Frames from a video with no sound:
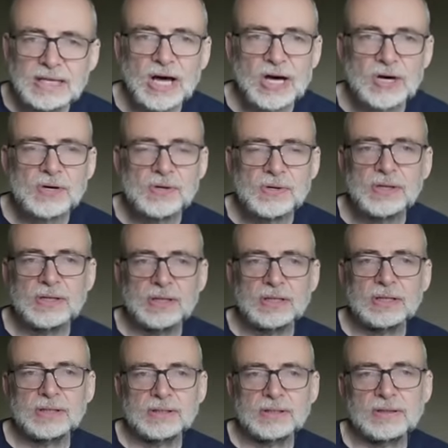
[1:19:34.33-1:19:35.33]
know
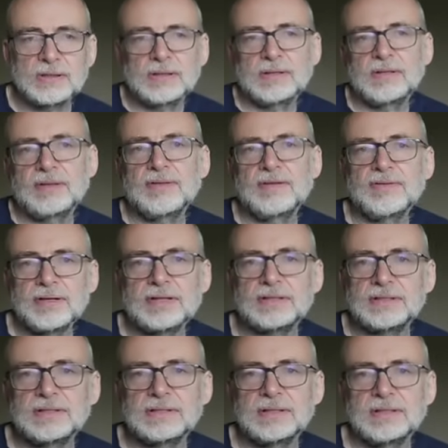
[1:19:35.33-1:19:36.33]

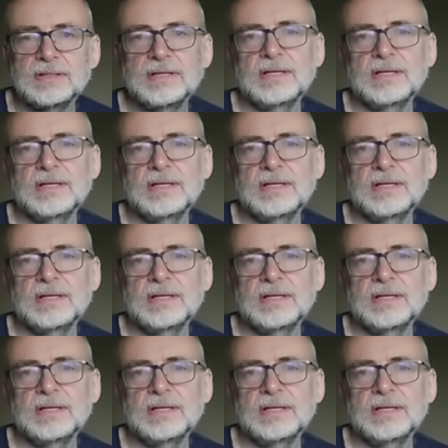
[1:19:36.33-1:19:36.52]
that